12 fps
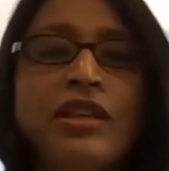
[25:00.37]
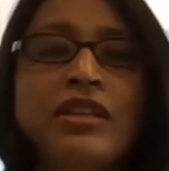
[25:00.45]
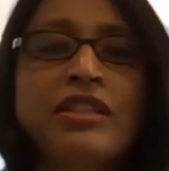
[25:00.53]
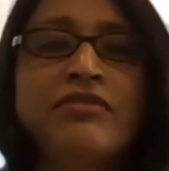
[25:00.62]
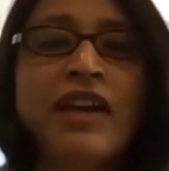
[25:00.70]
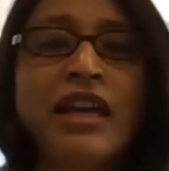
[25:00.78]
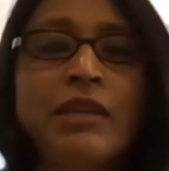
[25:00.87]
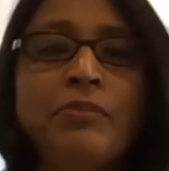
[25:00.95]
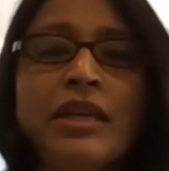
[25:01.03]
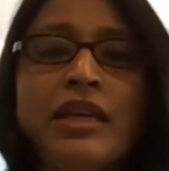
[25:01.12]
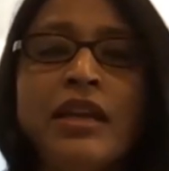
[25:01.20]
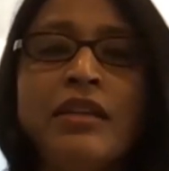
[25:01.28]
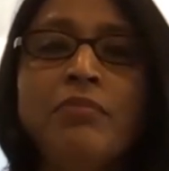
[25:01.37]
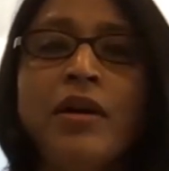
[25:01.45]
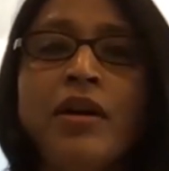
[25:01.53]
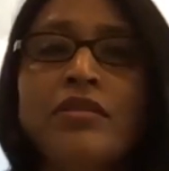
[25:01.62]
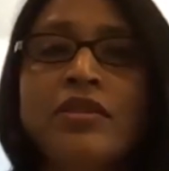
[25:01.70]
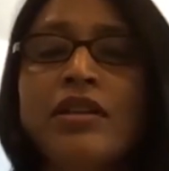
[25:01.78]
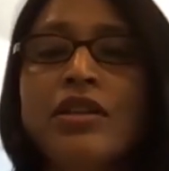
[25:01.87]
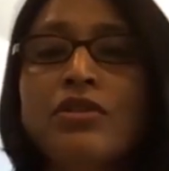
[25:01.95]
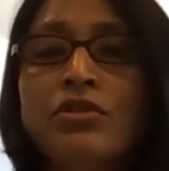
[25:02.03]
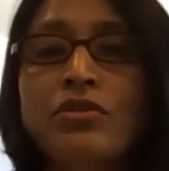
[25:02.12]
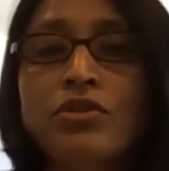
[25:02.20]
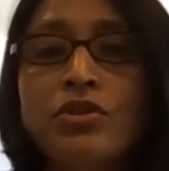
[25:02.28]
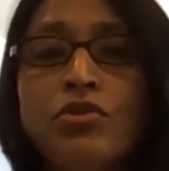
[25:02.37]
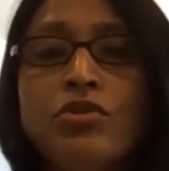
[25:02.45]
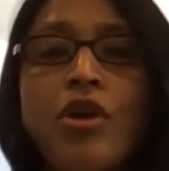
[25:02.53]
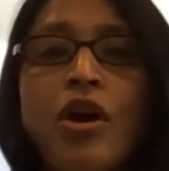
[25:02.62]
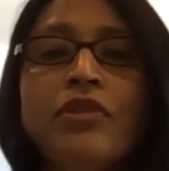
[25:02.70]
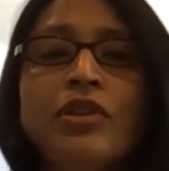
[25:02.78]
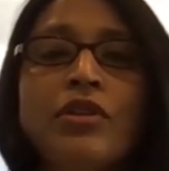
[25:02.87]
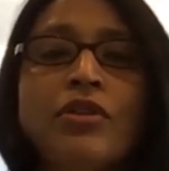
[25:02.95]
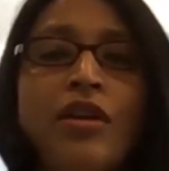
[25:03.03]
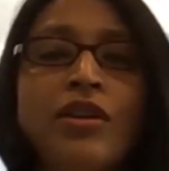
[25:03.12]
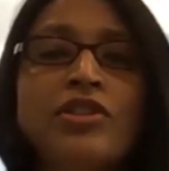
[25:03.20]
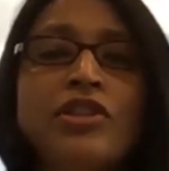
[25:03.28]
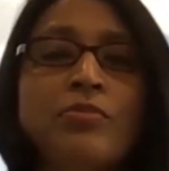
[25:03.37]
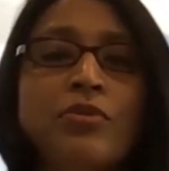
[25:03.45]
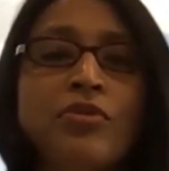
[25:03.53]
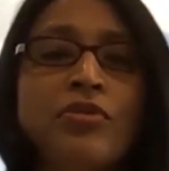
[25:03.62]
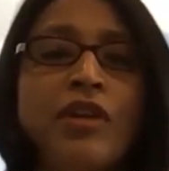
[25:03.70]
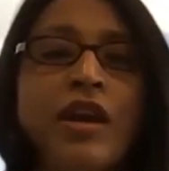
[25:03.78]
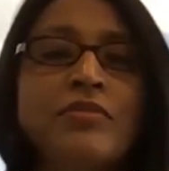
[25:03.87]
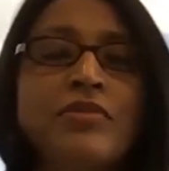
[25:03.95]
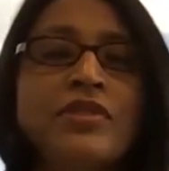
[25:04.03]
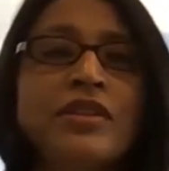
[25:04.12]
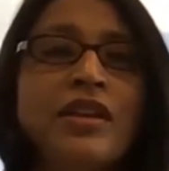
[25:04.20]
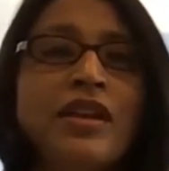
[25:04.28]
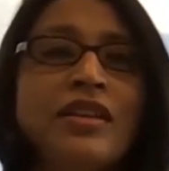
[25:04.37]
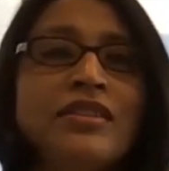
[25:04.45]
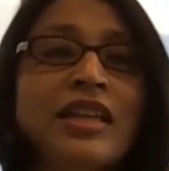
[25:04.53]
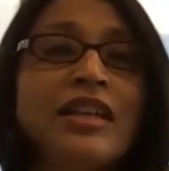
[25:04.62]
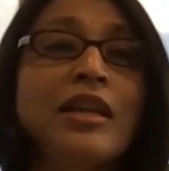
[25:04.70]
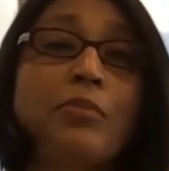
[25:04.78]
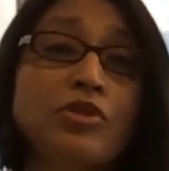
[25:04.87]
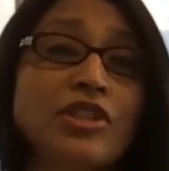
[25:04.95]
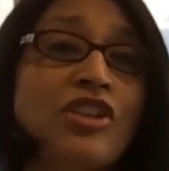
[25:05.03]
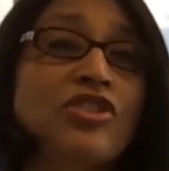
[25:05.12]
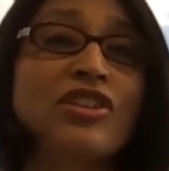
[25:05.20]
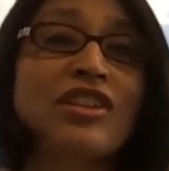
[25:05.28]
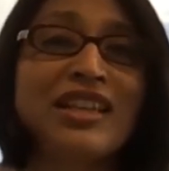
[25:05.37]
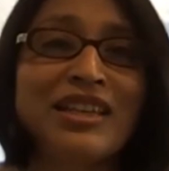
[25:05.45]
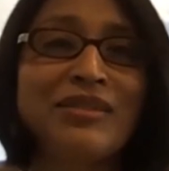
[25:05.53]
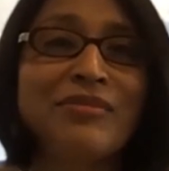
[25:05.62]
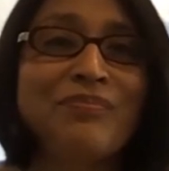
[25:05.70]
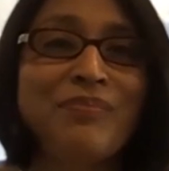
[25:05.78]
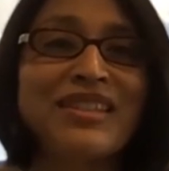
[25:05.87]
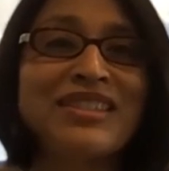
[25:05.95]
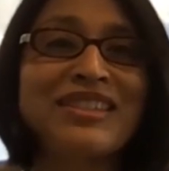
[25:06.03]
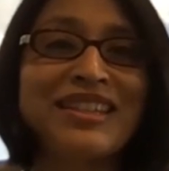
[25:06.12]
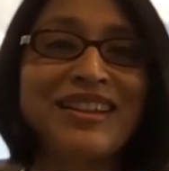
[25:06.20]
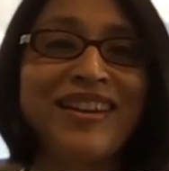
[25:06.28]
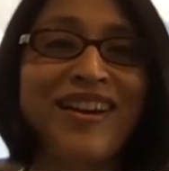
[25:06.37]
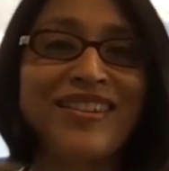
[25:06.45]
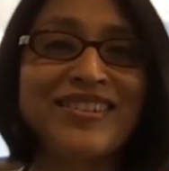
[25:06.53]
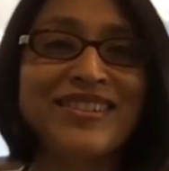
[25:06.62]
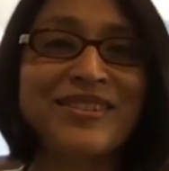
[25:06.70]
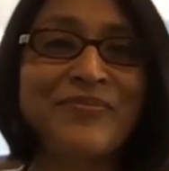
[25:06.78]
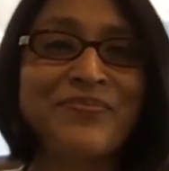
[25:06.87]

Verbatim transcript: in developing and partnering two novel oncology programs that are potentially best in class.